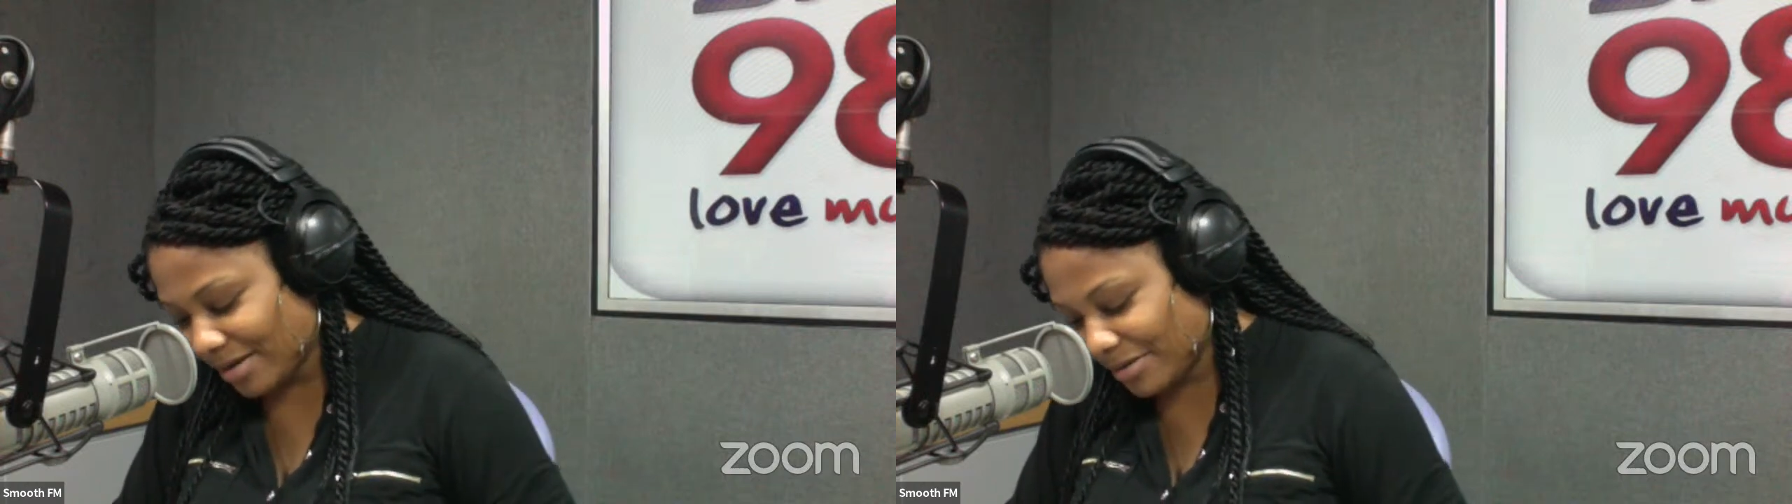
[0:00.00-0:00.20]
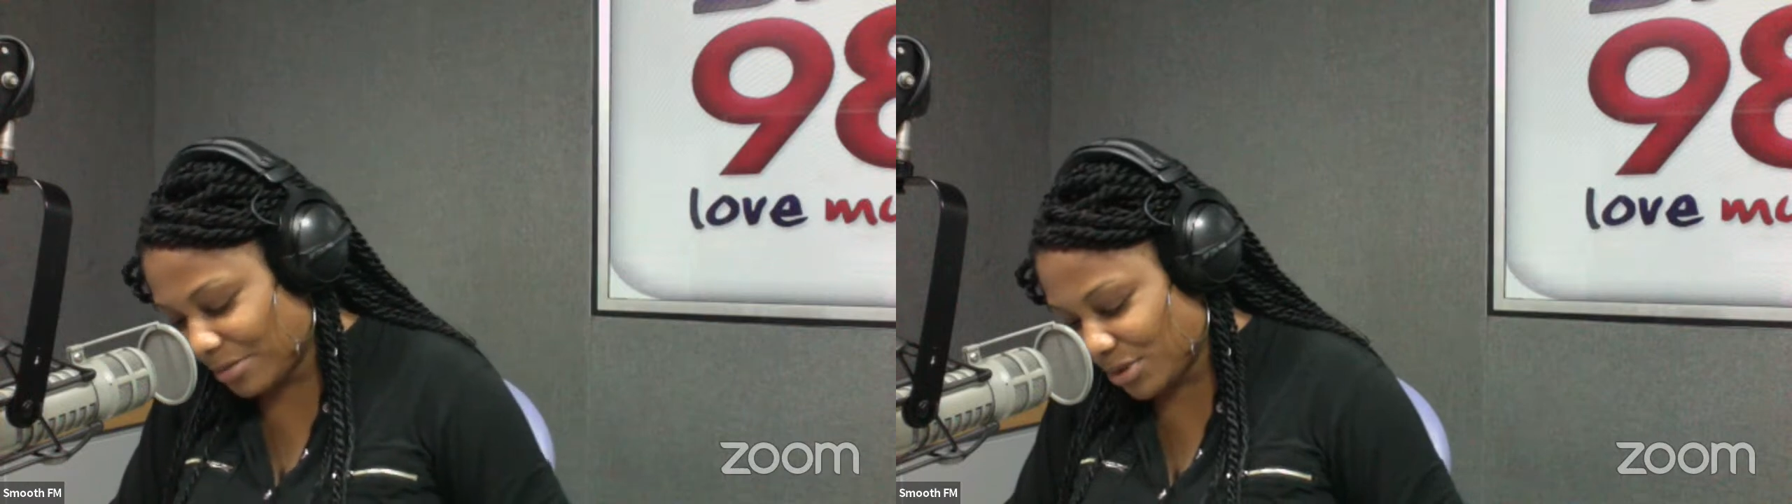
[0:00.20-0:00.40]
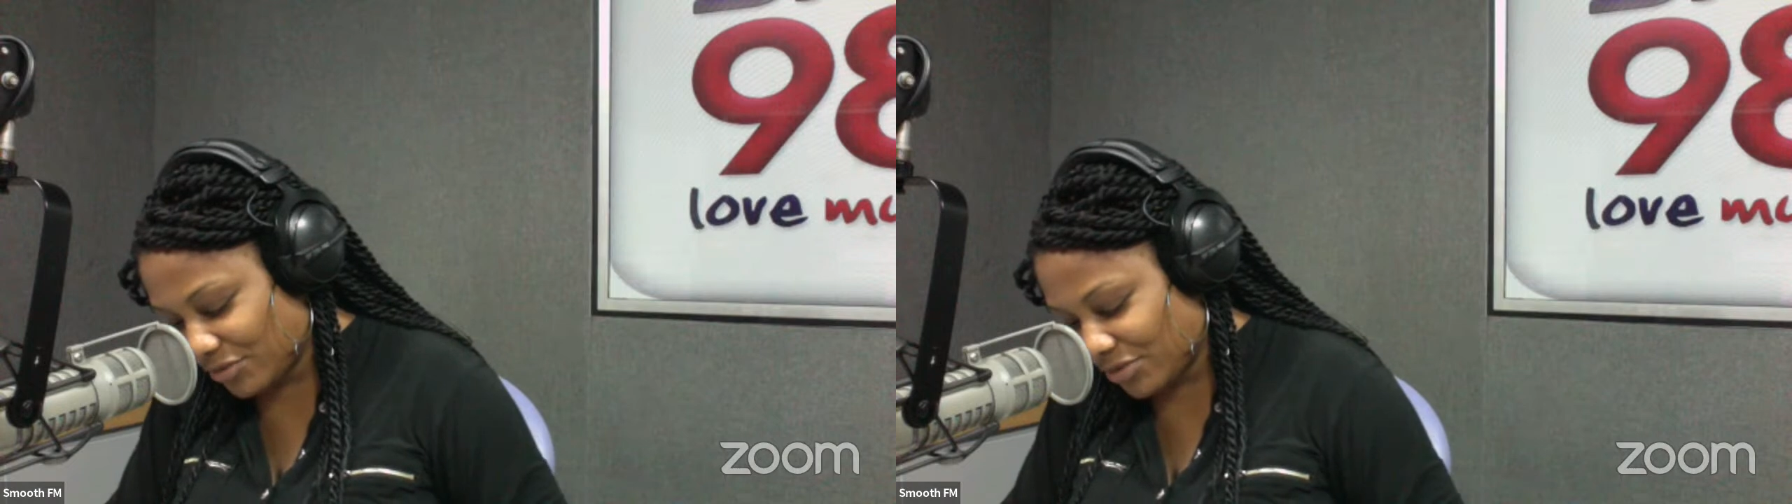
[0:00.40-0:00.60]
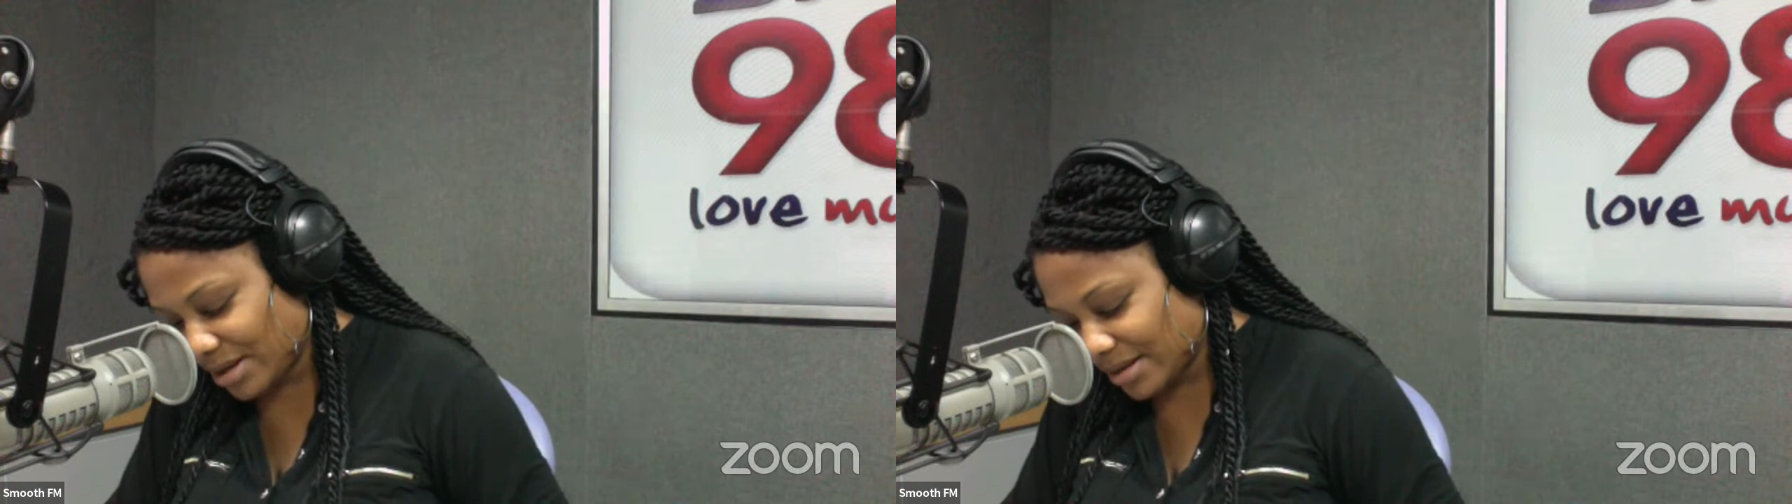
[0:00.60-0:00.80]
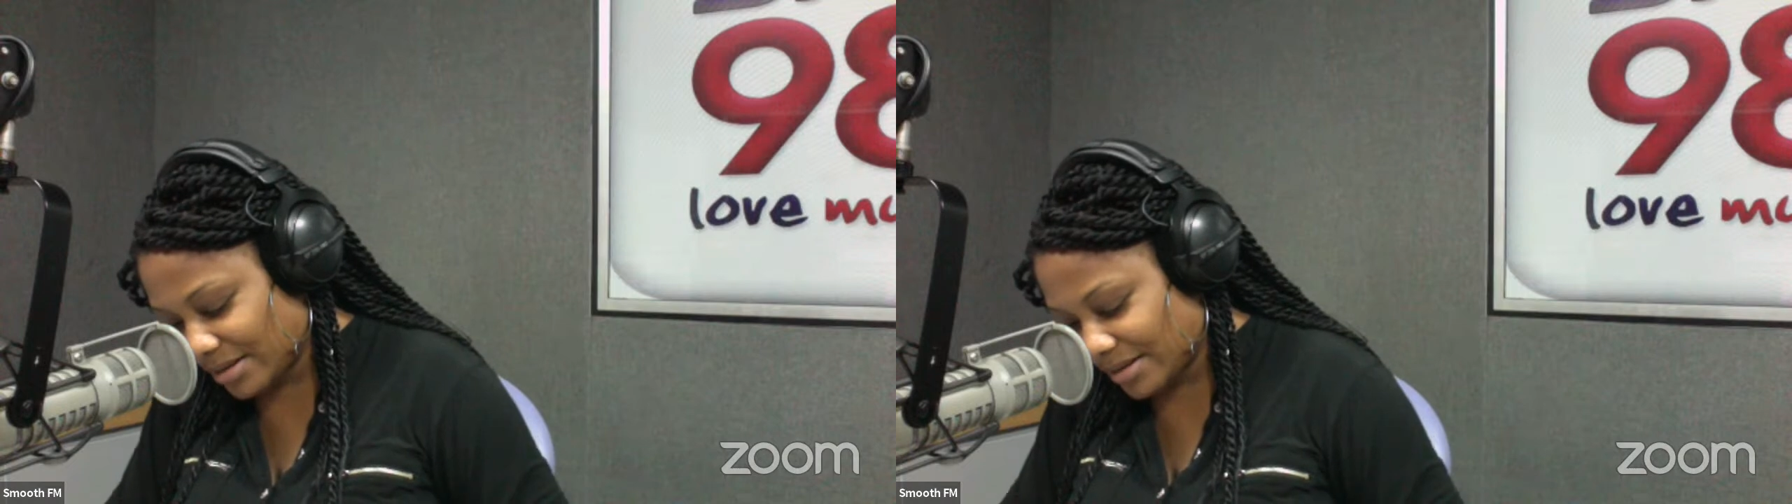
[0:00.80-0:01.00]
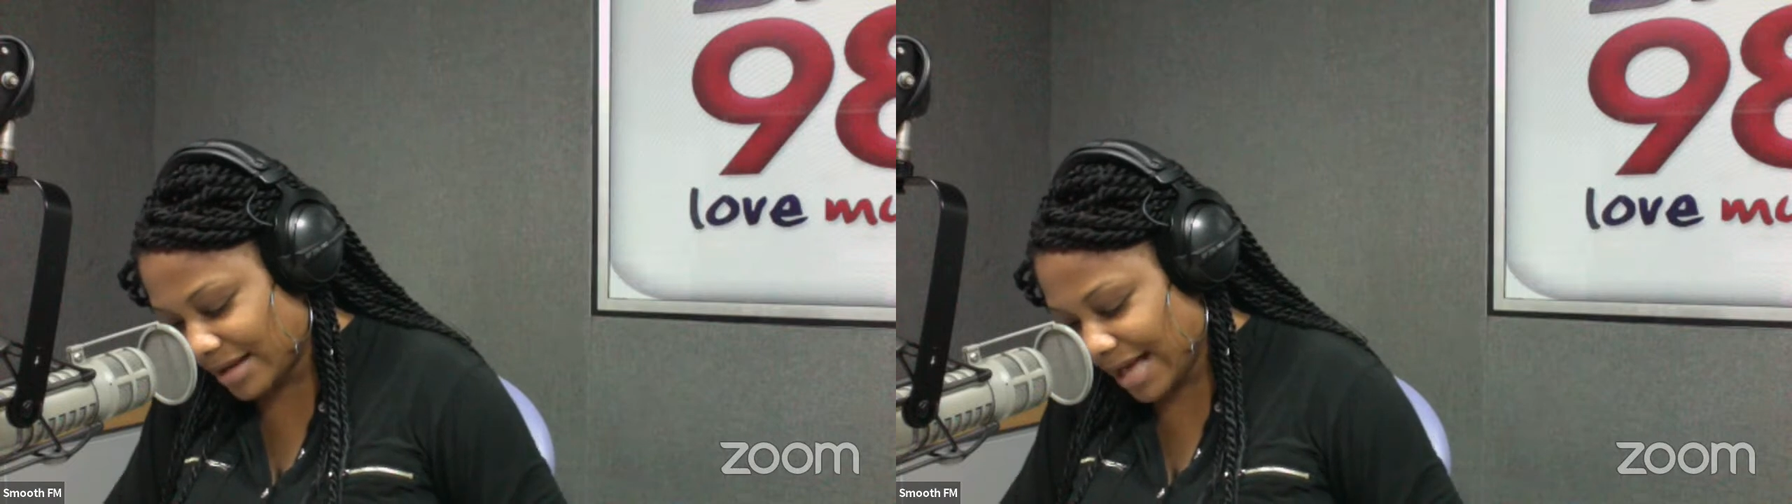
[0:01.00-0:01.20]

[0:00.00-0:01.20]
a number of uh,